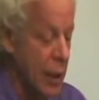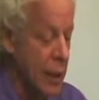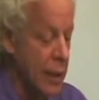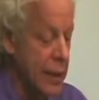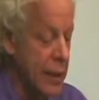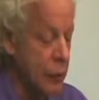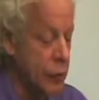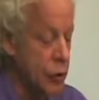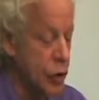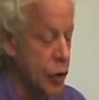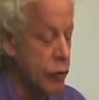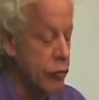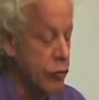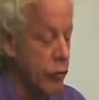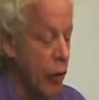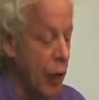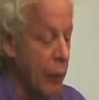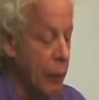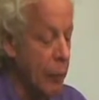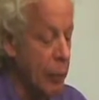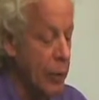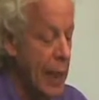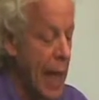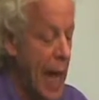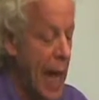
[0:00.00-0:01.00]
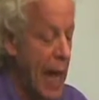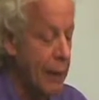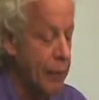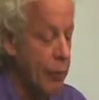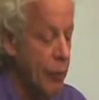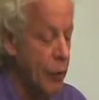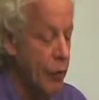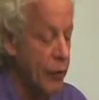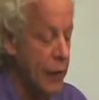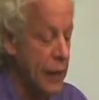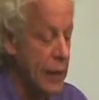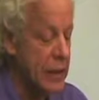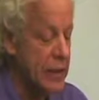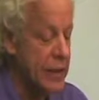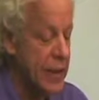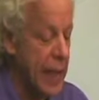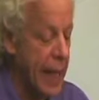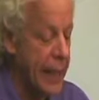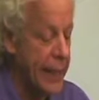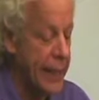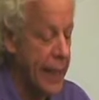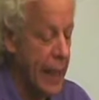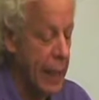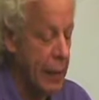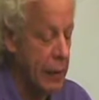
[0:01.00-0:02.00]
There was a strong black movement in
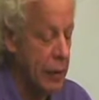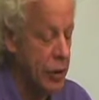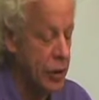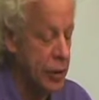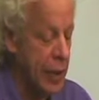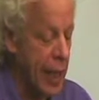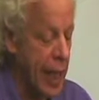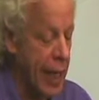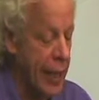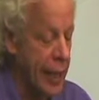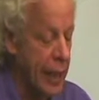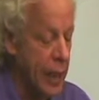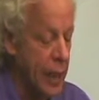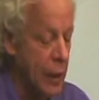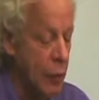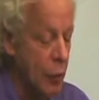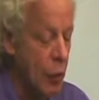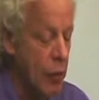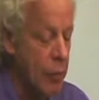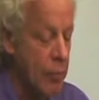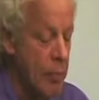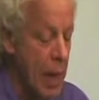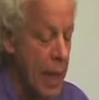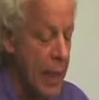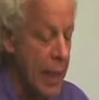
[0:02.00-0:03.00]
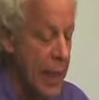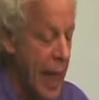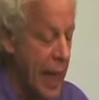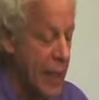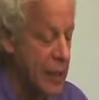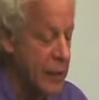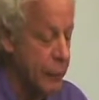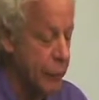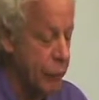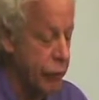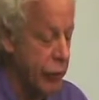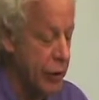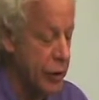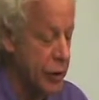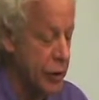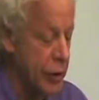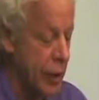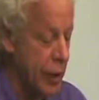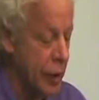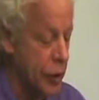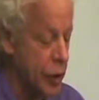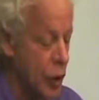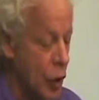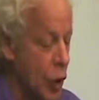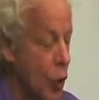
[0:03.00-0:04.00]
San Diego State, with many
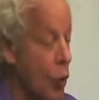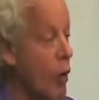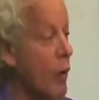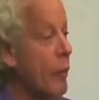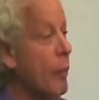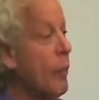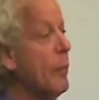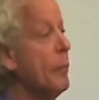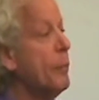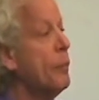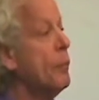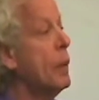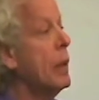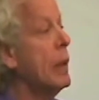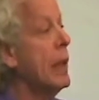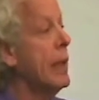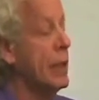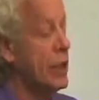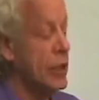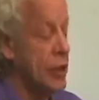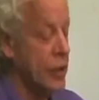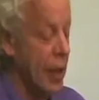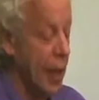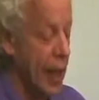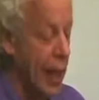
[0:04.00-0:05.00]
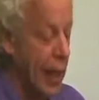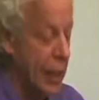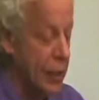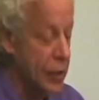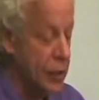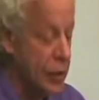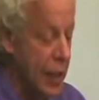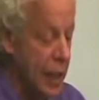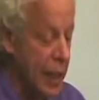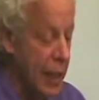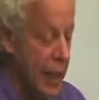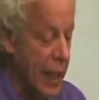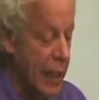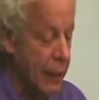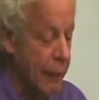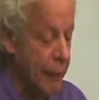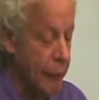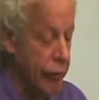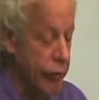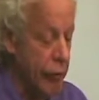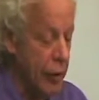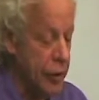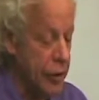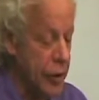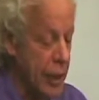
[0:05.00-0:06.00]
ex-prisoners who had been politicized in
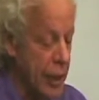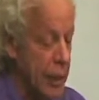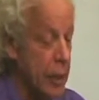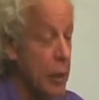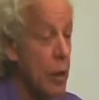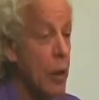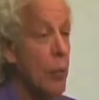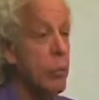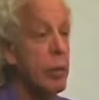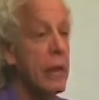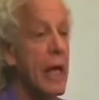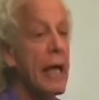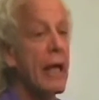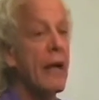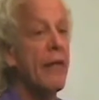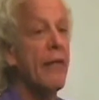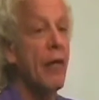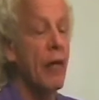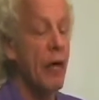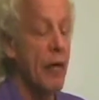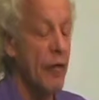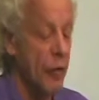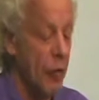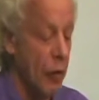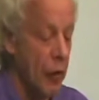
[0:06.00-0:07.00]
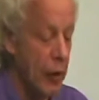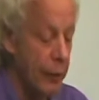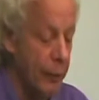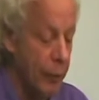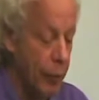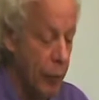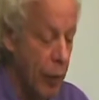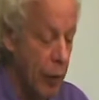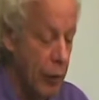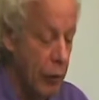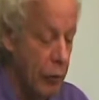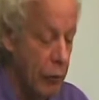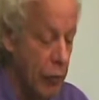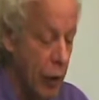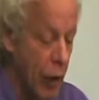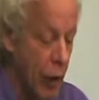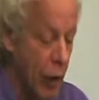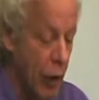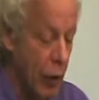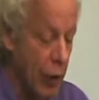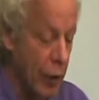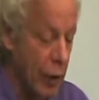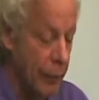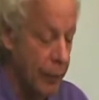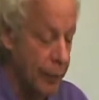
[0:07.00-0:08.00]
prison, playing a very, very important
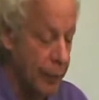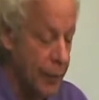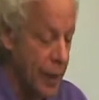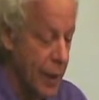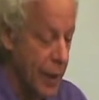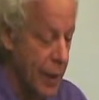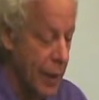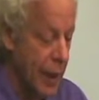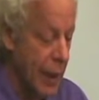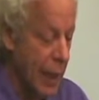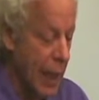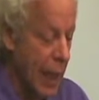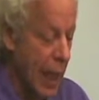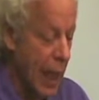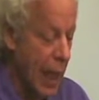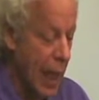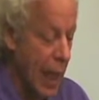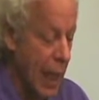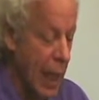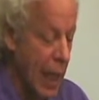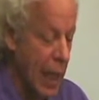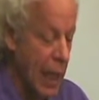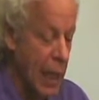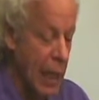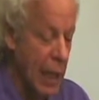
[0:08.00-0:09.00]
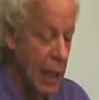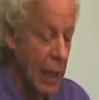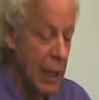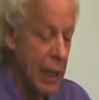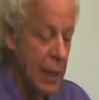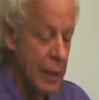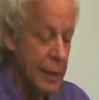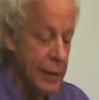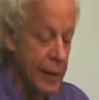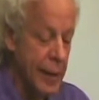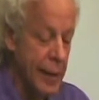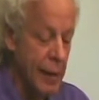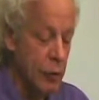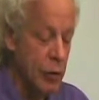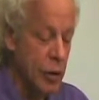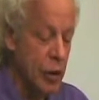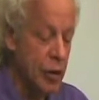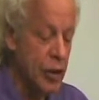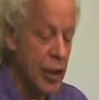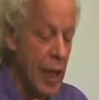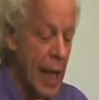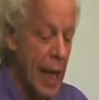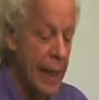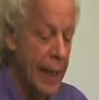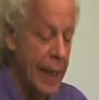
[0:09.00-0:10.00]
role. There was a
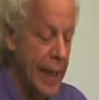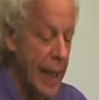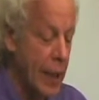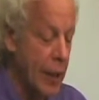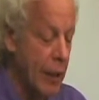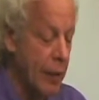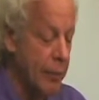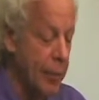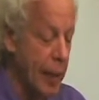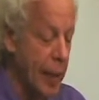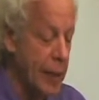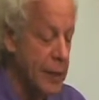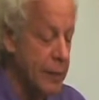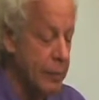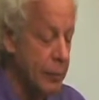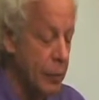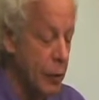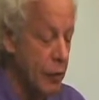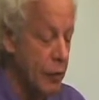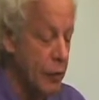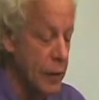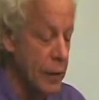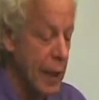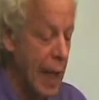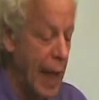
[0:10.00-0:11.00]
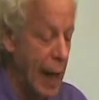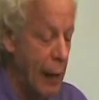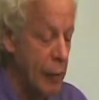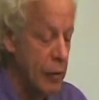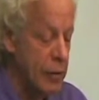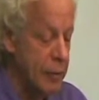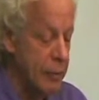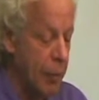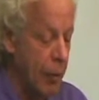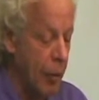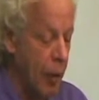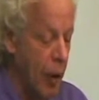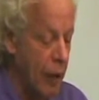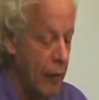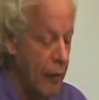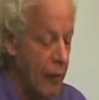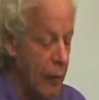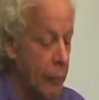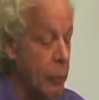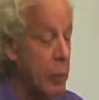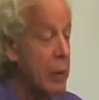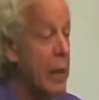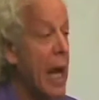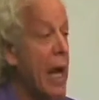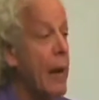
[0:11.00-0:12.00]
San Diego-based movement that I was part of
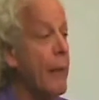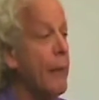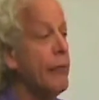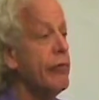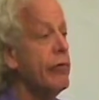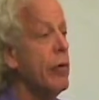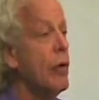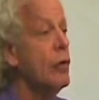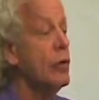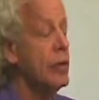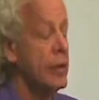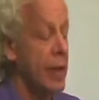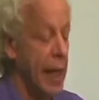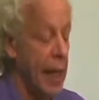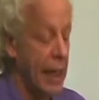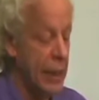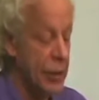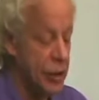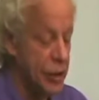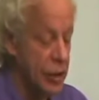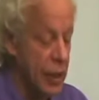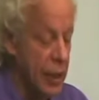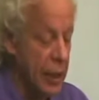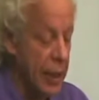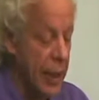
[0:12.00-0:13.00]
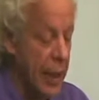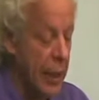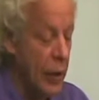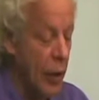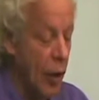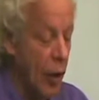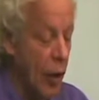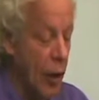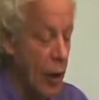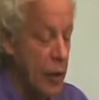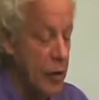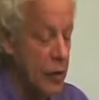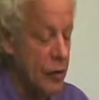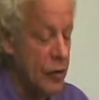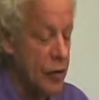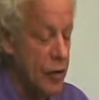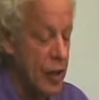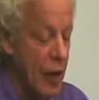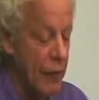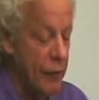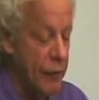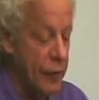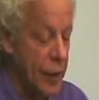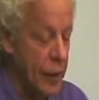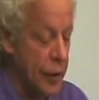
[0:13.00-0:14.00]
that planned protests in August of
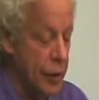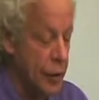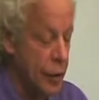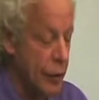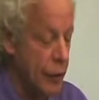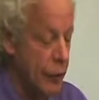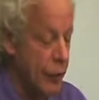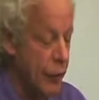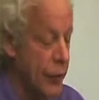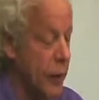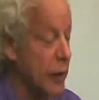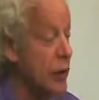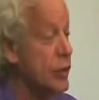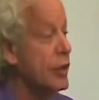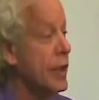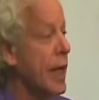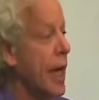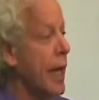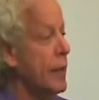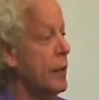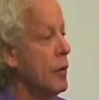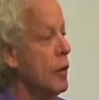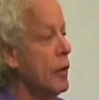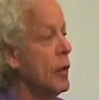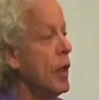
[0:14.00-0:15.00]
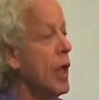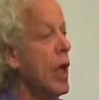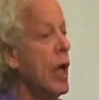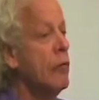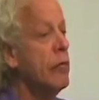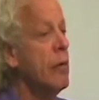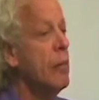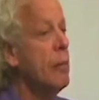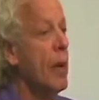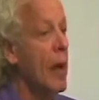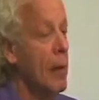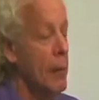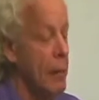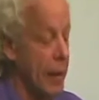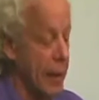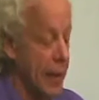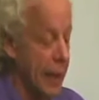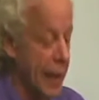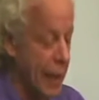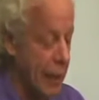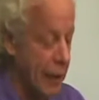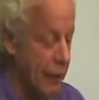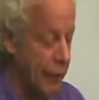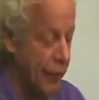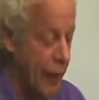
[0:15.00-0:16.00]
'72 for the scheduled Republican
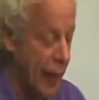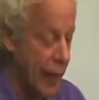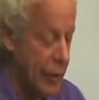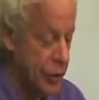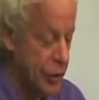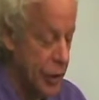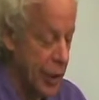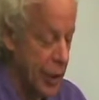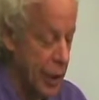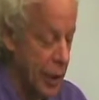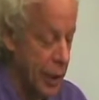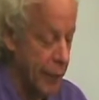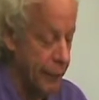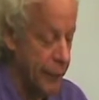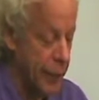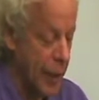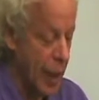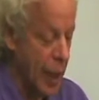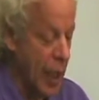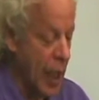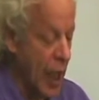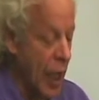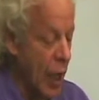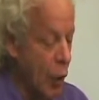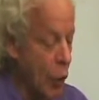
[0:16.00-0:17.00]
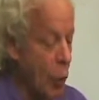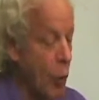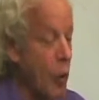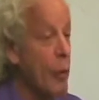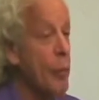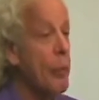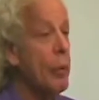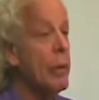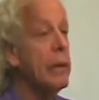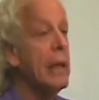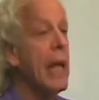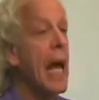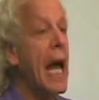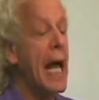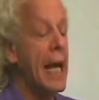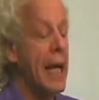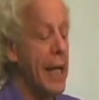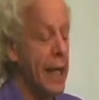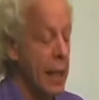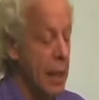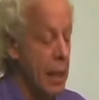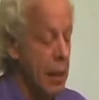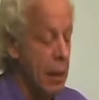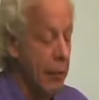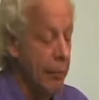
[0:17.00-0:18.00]
Convention. We were
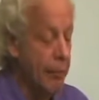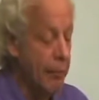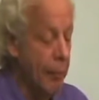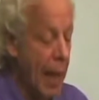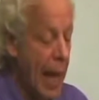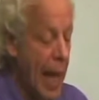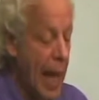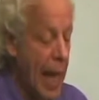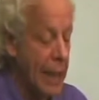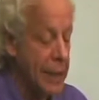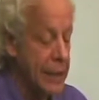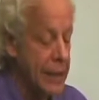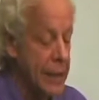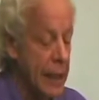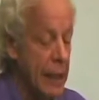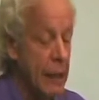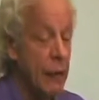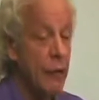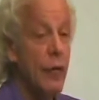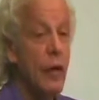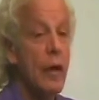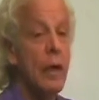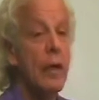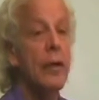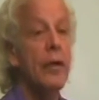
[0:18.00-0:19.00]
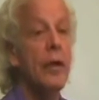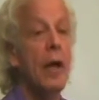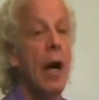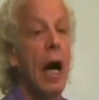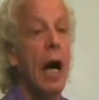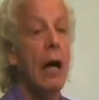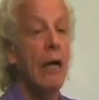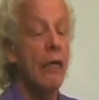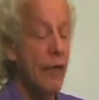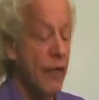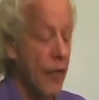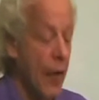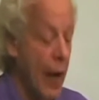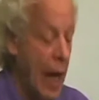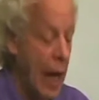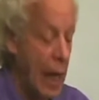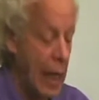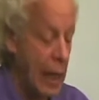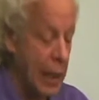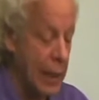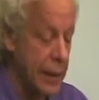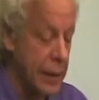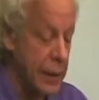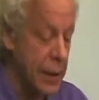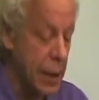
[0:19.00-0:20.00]
planning massive,
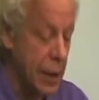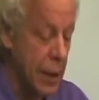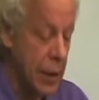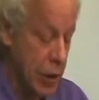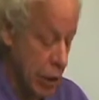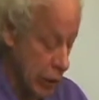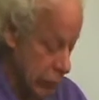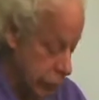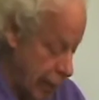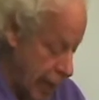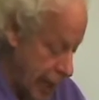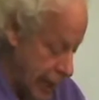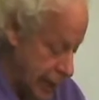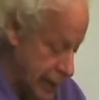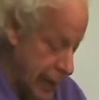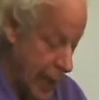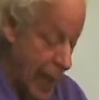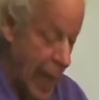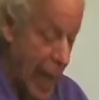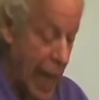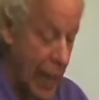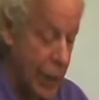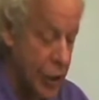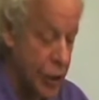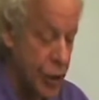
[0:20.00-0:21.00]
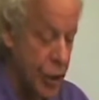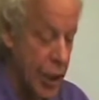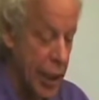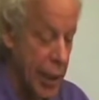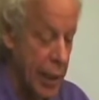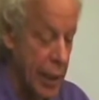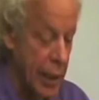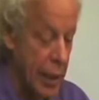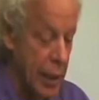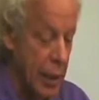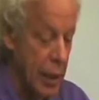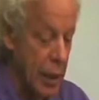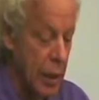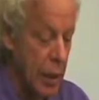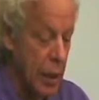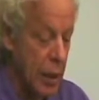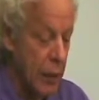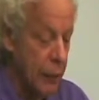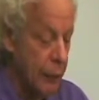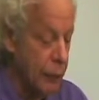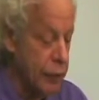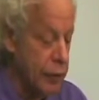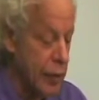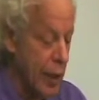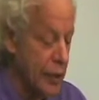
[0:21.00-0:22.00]
nonviolent, direct action,
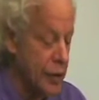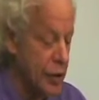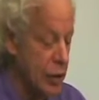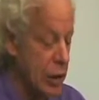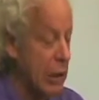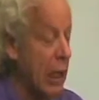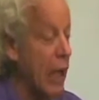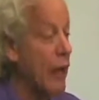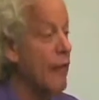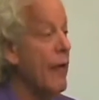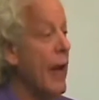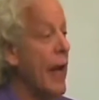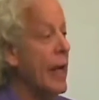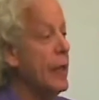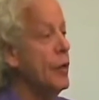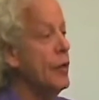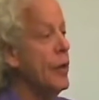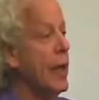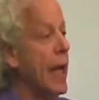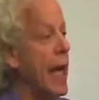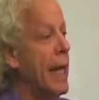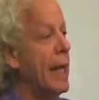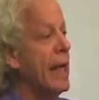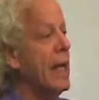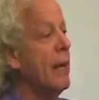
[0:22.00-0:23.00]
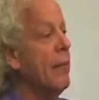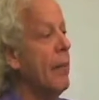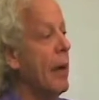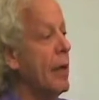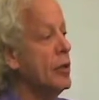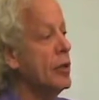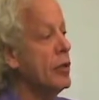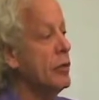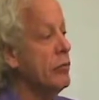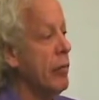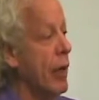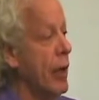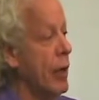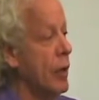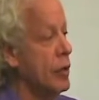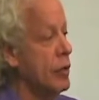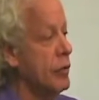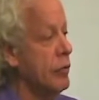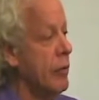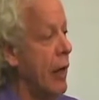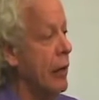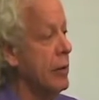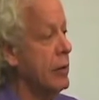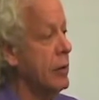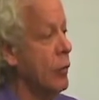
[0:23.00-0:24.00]
plus a lot of educating about struggles
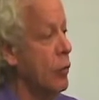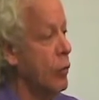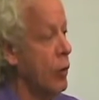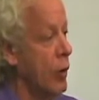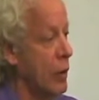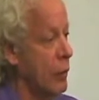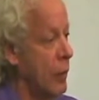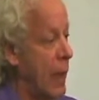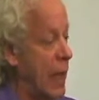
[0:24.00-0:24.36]
throughout the world.